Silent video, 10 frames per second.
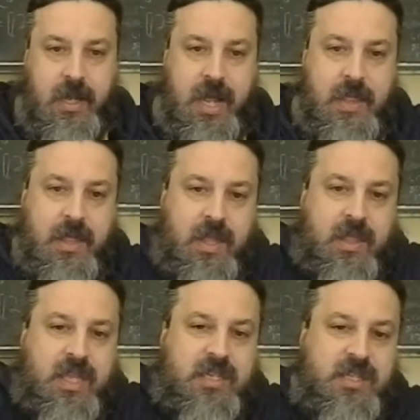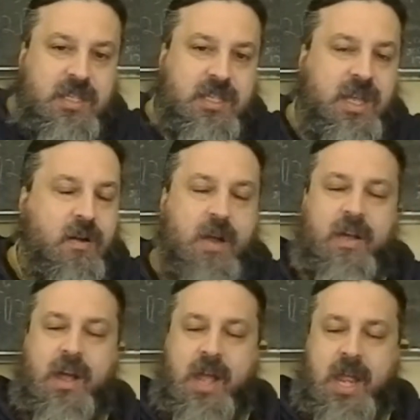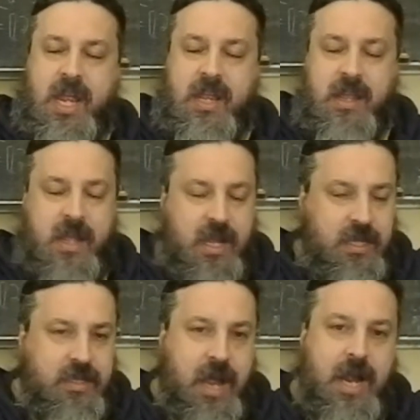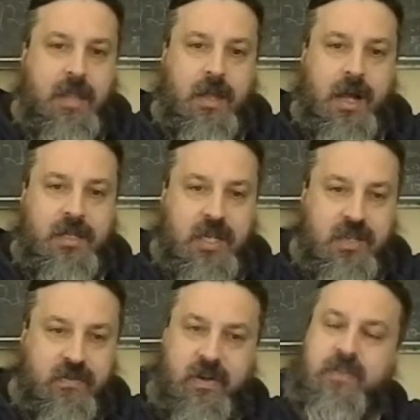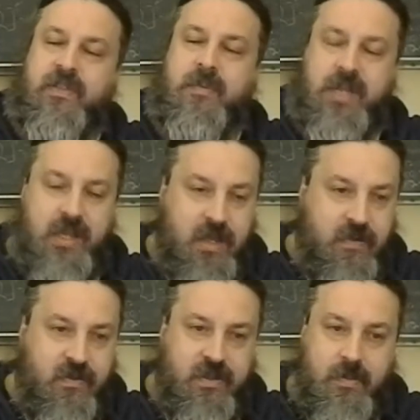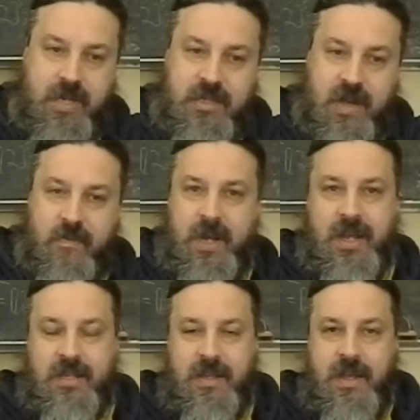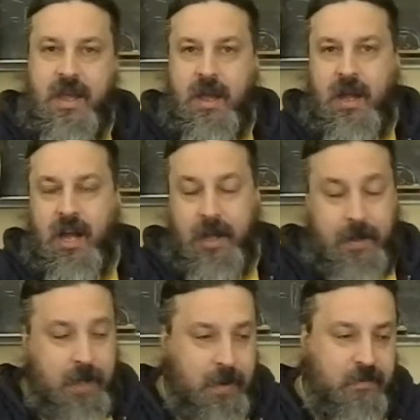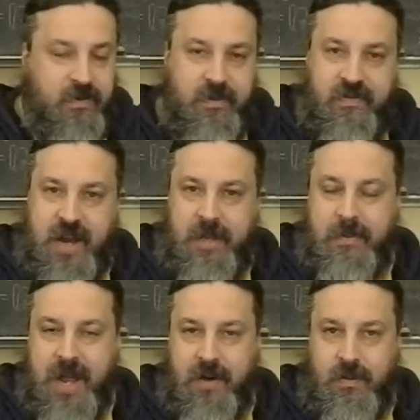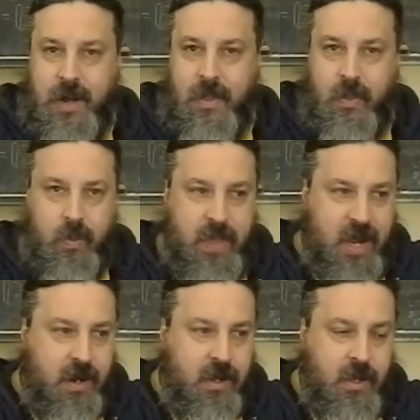And this is a dialogue that is very familiar to myself, because I'm from a family background that